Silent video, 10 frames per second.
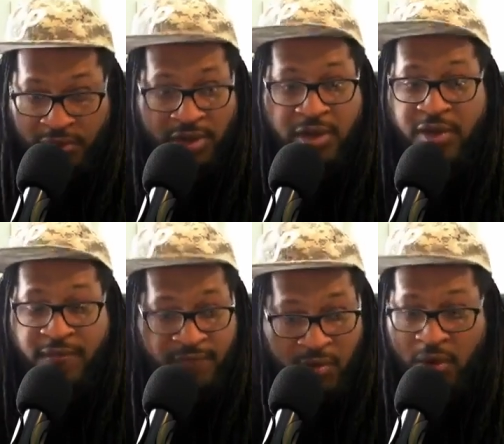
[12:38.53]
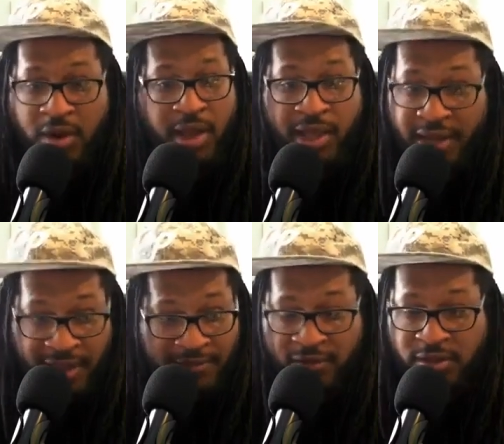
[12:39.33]
3, 4,
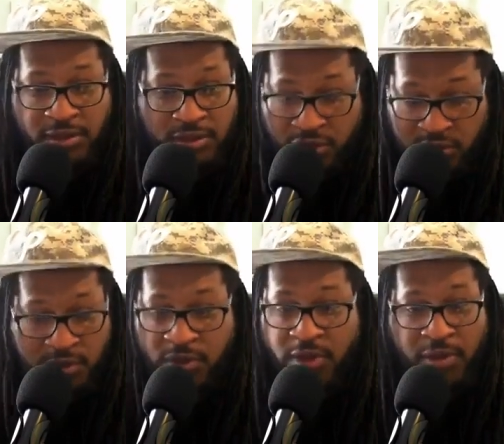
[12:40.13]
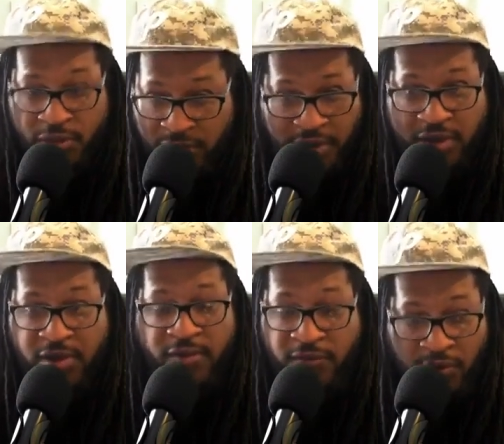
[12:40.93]
11, 2,
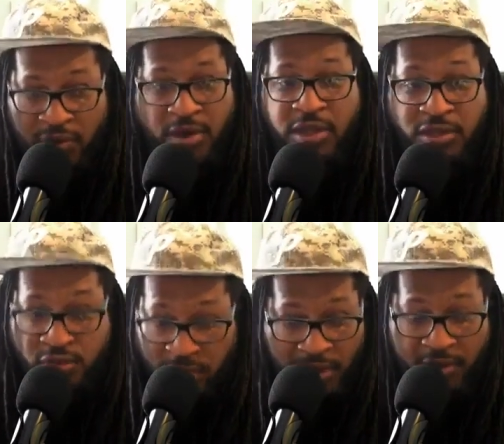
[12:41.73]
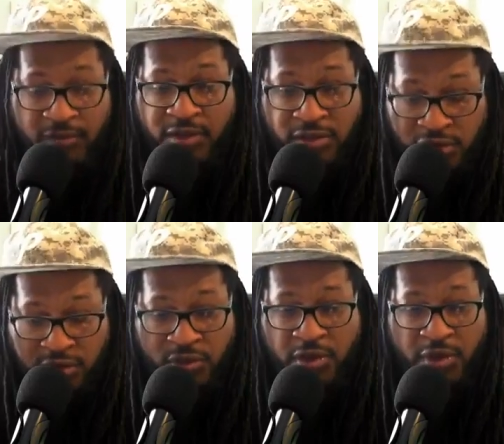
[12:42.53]
3, 4, 12,
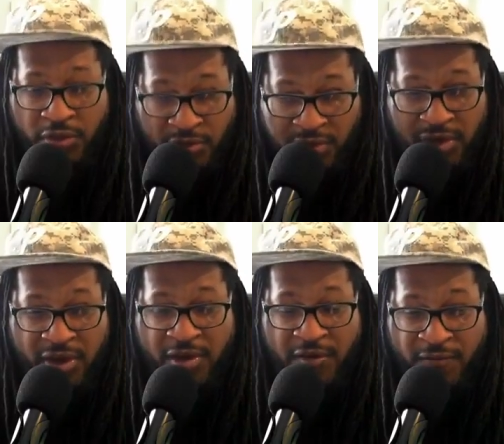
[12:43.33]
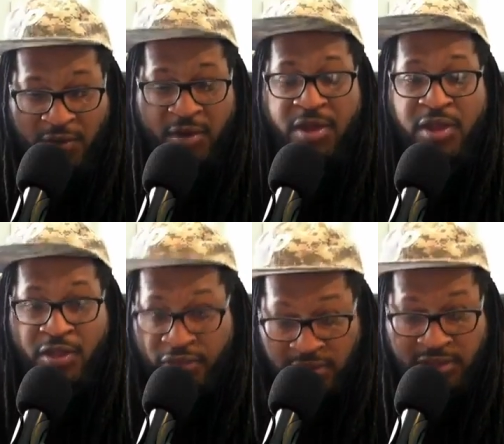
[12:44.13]
2, 3, 4,
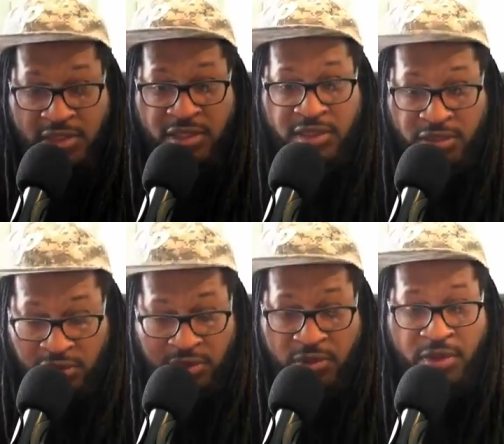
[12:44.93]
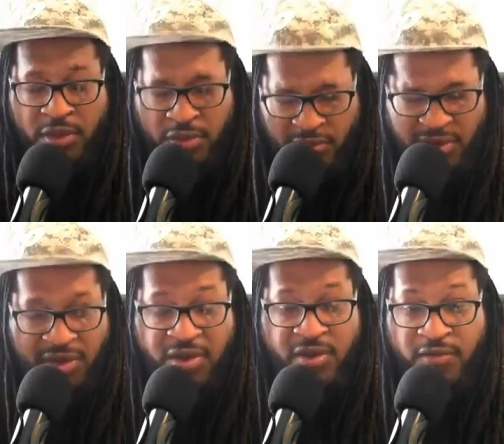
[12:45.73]
13, 2,
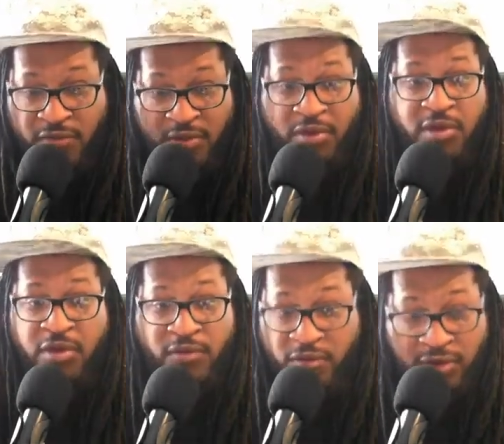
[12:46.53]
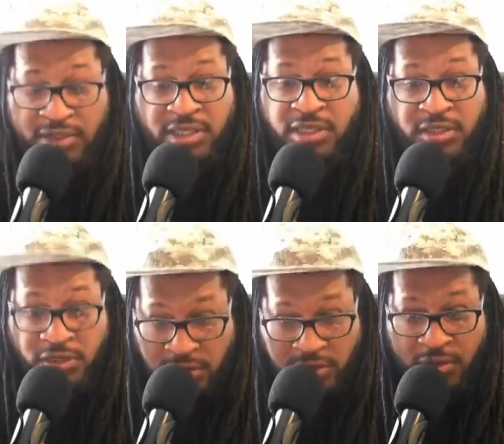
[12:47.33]
3, 4,
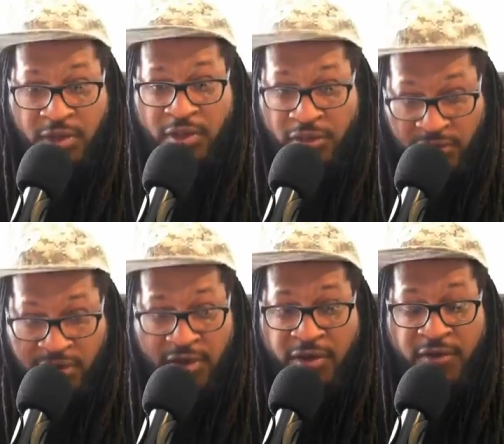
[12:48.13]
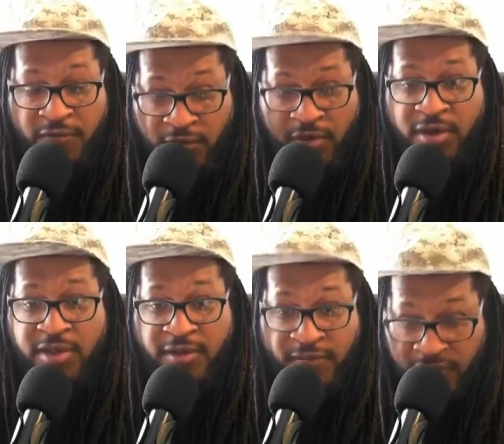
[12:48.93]
14, 2, 3, 4,
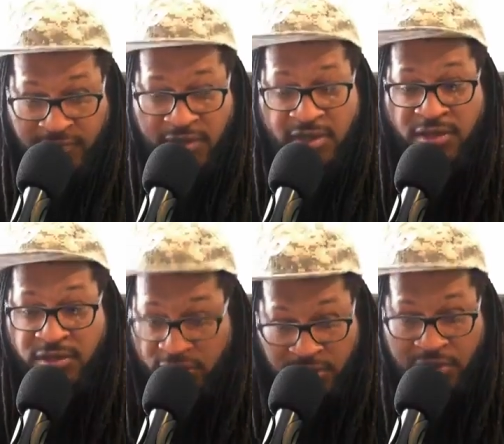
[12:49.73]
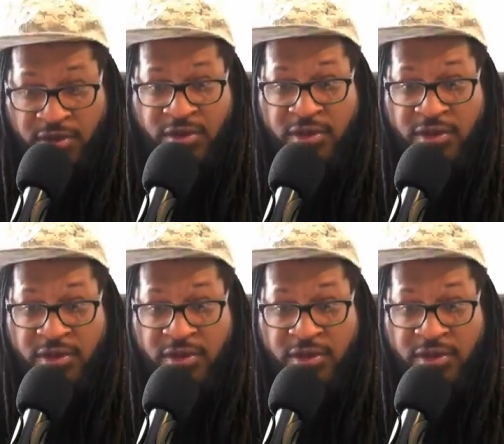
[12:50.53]
15, 2,